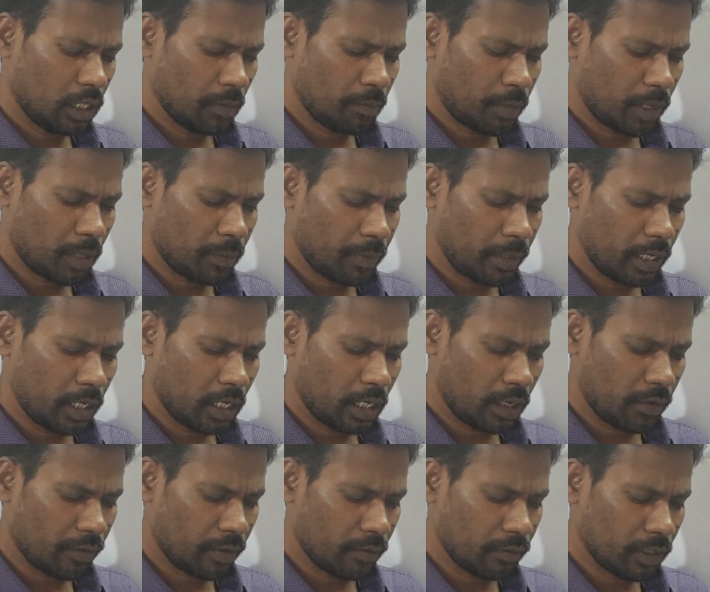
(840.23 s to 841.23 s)
The
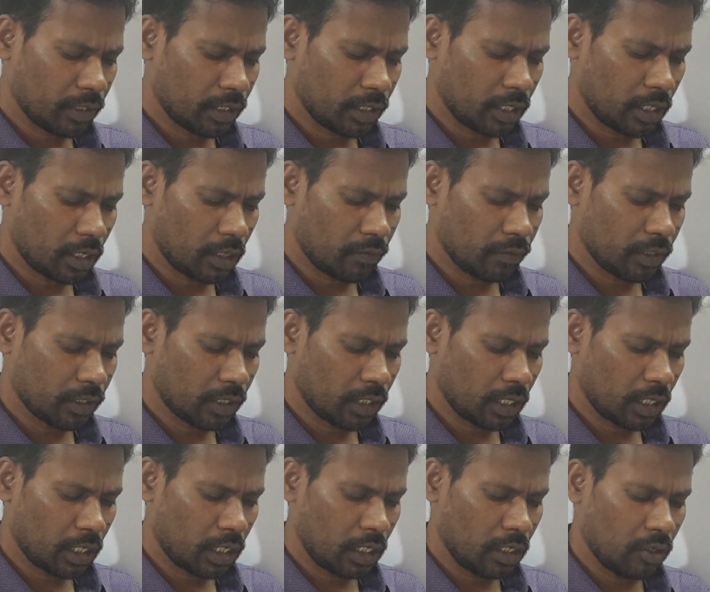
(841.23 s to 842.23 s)
perpendicular from the center of the
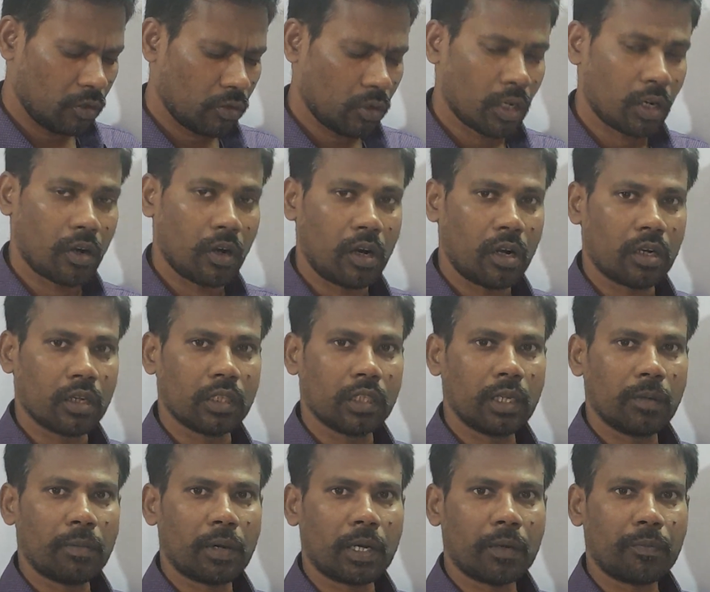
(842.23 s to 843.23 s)
circle to a chord.
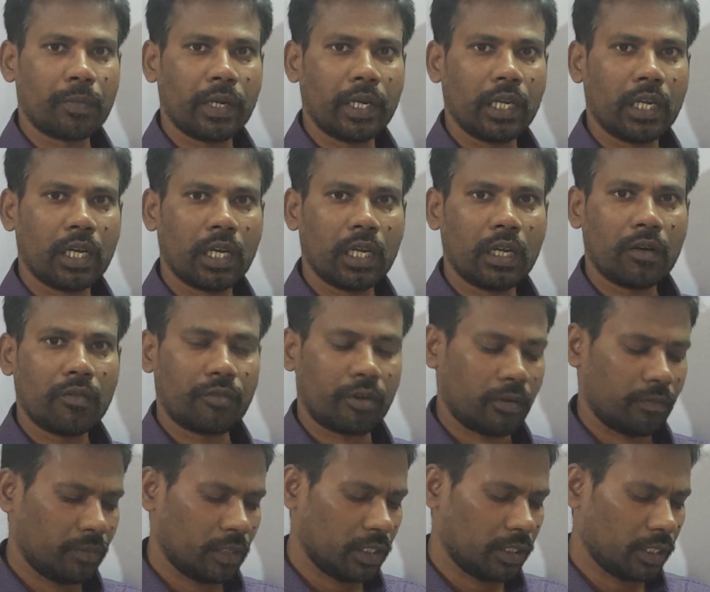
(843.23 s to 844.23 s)
The perpendicular
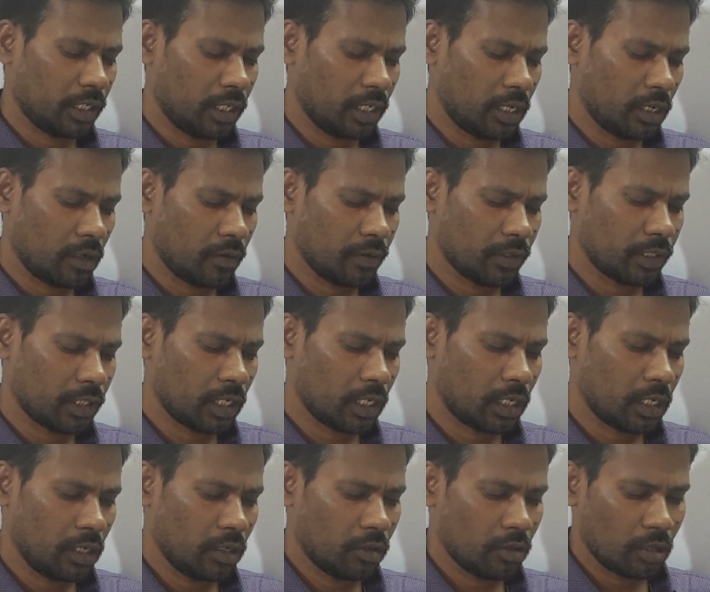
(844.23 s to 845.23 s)
from the center of a
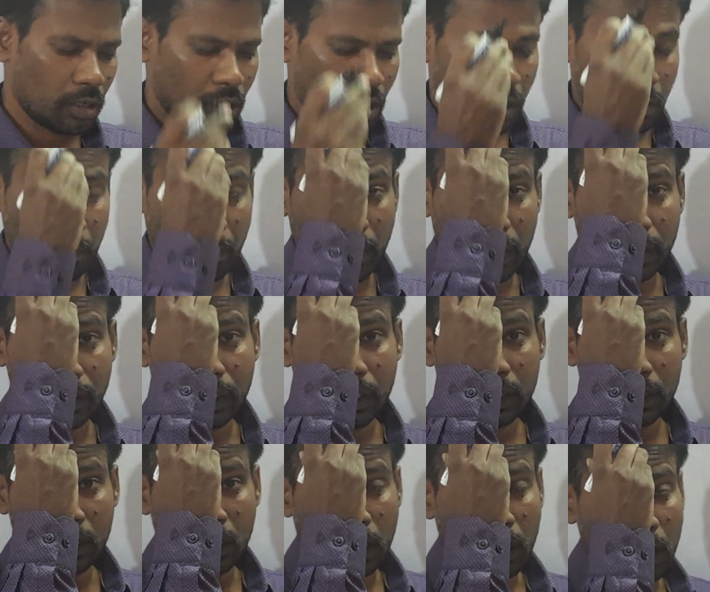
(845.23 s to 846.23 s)
circle to the chord
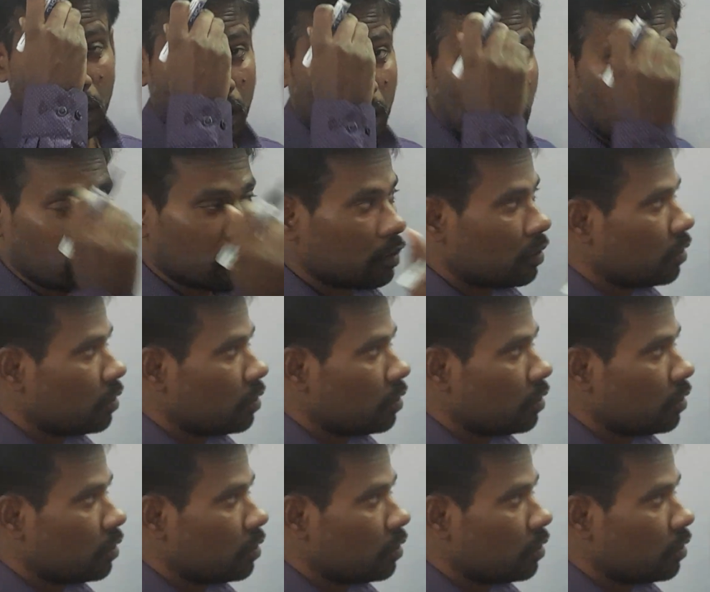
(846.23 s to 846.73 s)
bisects the chord.